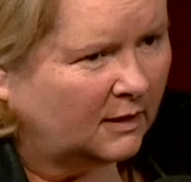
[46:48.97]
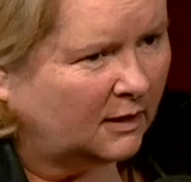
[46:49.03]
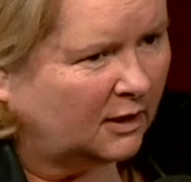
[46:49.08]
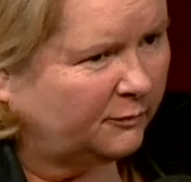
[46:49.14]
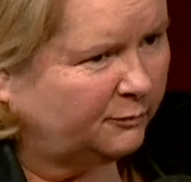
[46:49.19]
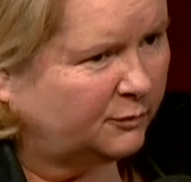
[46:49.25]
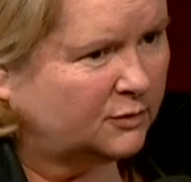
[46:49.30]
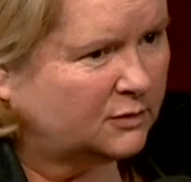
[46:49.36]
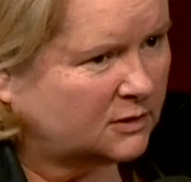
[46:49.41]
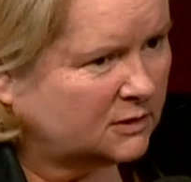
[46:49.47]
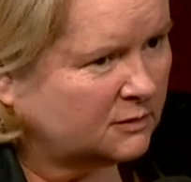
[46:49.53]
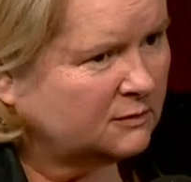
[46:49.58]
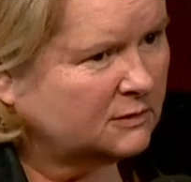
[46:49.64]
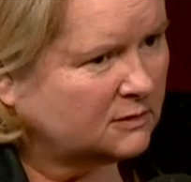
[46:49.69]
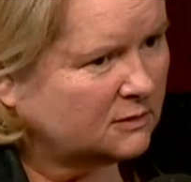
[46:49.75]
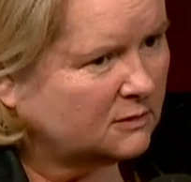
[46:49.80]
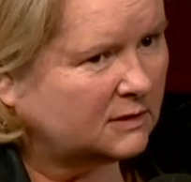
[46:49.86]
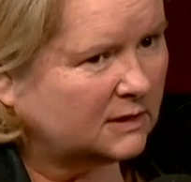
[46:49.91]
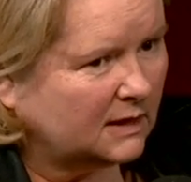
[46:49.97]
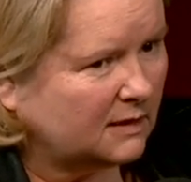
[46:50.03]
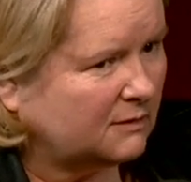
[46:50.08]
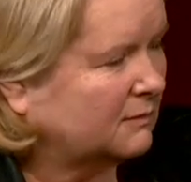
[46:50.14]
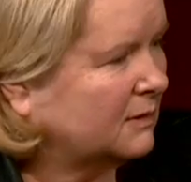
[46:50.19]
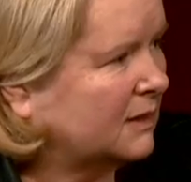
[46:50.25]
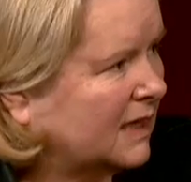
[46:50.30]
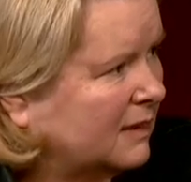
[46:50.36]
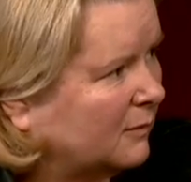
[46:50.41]
I put two and two
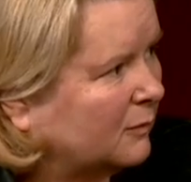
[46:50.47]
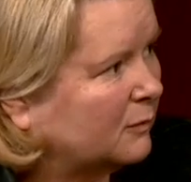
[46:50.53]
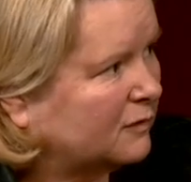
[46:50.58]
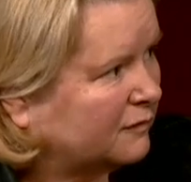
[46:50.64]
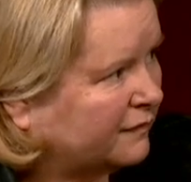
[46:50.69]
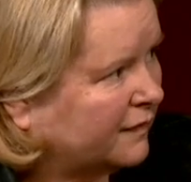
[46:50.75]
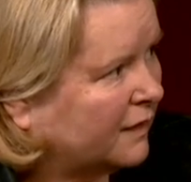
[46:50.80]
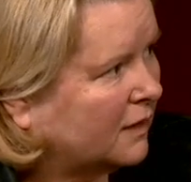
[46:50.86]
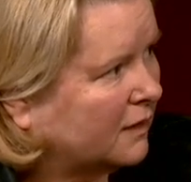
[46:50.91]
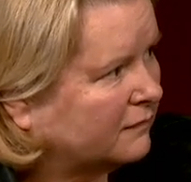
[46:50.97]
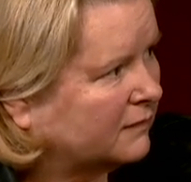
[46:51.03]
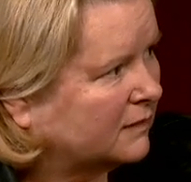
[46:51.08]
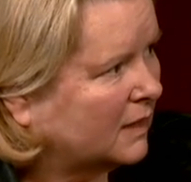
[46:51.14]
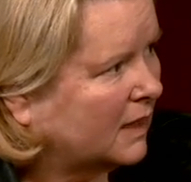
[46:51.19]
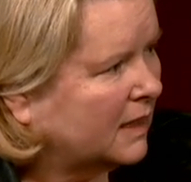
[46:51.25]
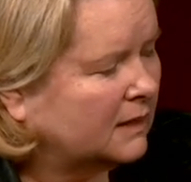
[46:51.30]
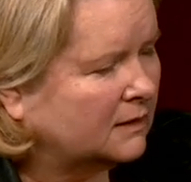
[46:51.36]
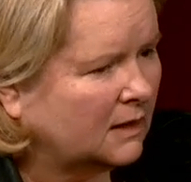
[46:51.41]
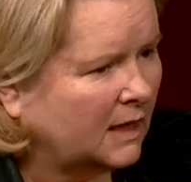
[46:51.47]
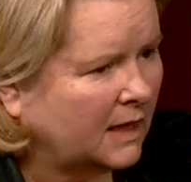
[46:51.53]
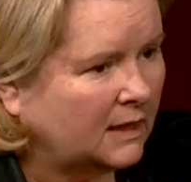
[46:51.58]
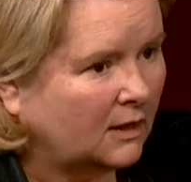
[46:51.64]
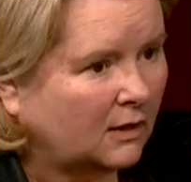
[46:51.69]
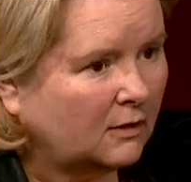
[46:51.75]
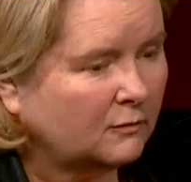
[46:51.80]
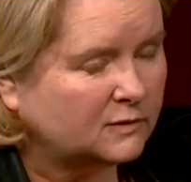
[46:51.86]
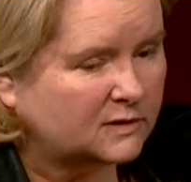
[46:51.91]
together and came up with five. And, and,
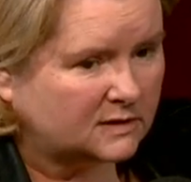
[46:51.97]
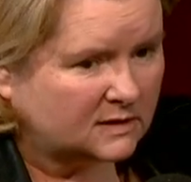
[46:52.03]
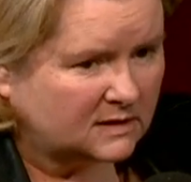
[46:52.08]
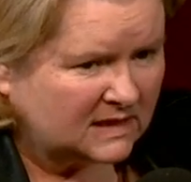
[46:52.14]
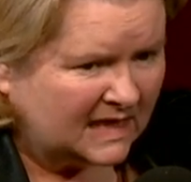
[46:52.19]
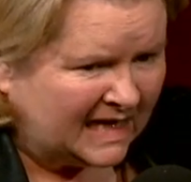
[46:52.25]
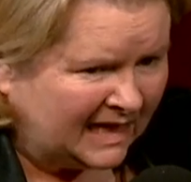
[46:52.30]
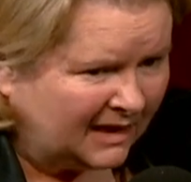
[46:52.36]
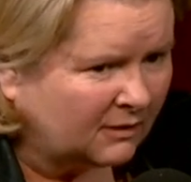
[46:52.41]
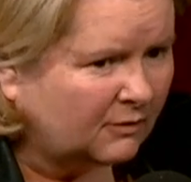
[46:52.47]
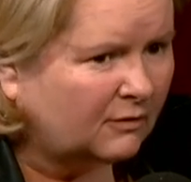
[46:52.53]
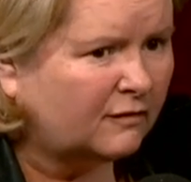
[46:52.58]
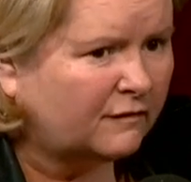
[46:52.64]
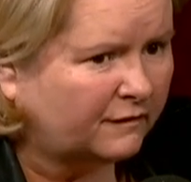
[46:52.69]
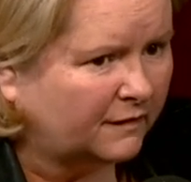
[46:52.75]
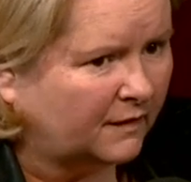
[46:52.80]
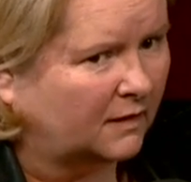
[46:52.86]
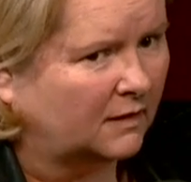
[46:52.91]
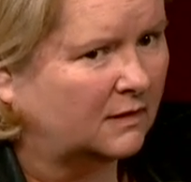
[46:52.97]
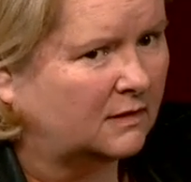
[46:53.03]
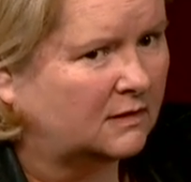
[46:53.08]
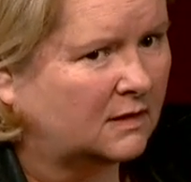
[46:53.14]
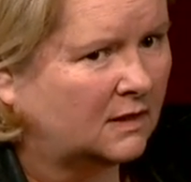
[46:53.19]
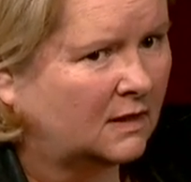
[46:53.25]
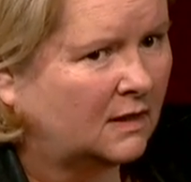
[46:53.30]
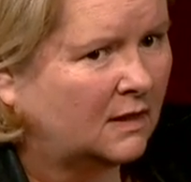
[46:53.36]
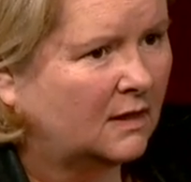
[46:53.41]
and I was
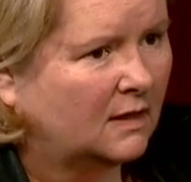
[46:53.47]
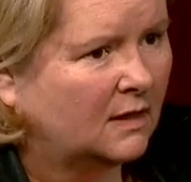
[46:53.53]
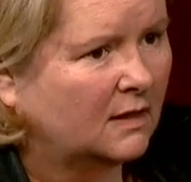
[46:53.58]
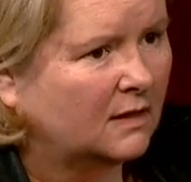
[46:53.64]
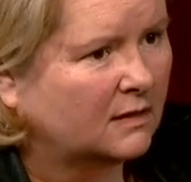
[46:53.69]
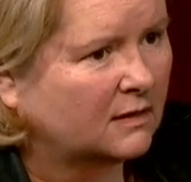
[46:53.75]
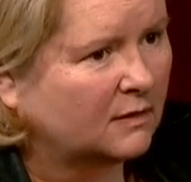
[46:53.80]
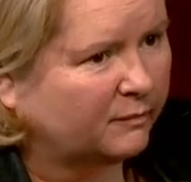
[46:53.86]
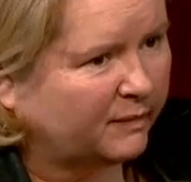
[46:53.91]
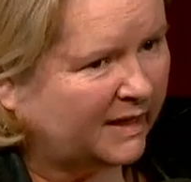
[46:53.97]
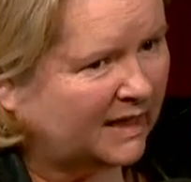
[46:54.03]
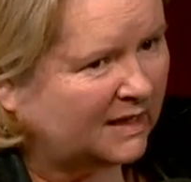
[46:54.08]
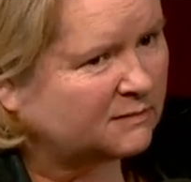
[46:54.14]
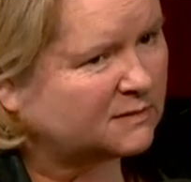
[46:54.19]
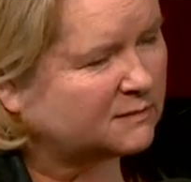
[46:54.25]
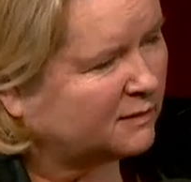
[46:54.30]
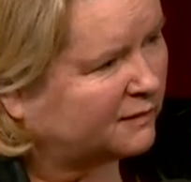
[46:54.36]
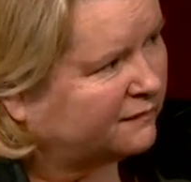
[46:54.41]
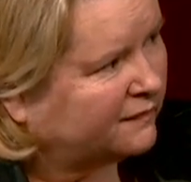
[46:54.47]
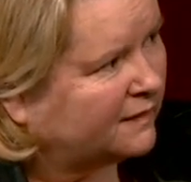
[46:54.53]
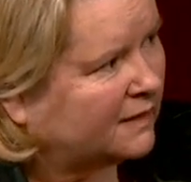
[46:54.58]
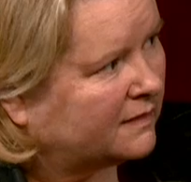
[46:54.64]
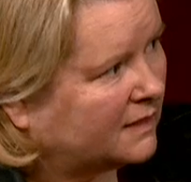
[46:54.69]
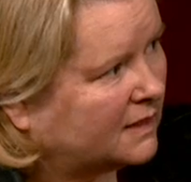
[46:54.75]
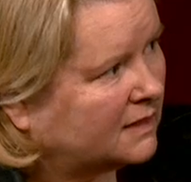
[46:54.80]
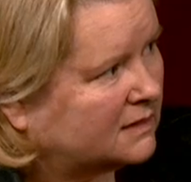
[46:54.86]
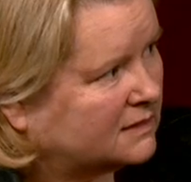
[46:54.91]
terrified that perhaps my
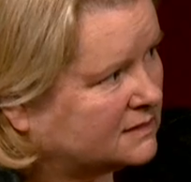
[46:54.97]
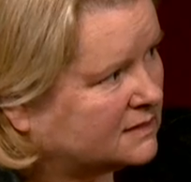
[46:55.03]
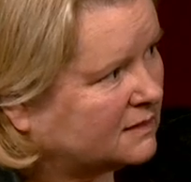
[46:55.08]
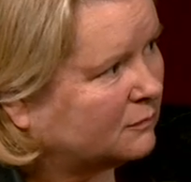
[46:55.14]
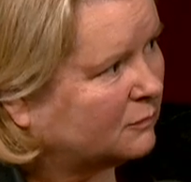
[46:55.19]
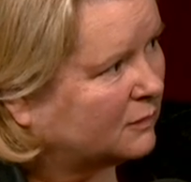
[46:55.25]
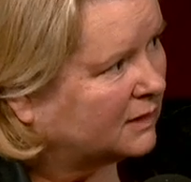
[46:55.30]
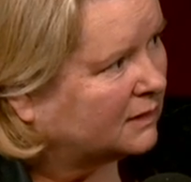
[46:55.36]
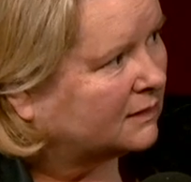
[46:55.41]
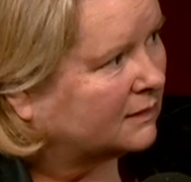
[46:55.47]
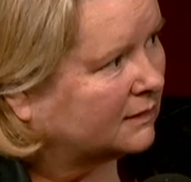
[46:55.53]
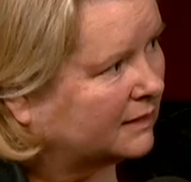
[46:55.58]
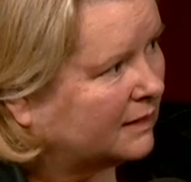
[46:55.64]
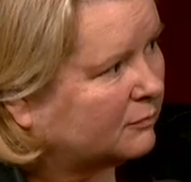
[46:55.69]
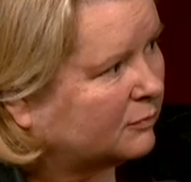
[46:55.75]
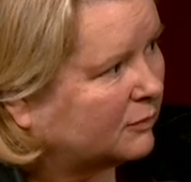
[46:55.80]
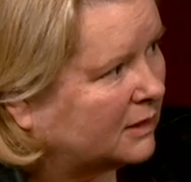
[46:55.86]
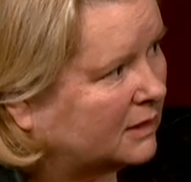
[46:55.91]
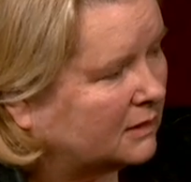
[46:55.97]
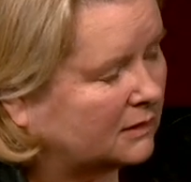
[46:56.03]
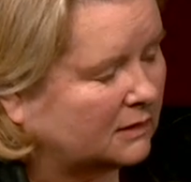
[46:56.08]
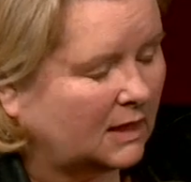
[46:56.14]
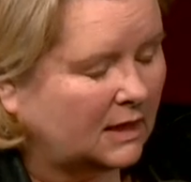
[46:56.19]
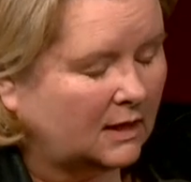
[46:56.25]
father had in some way collaborated.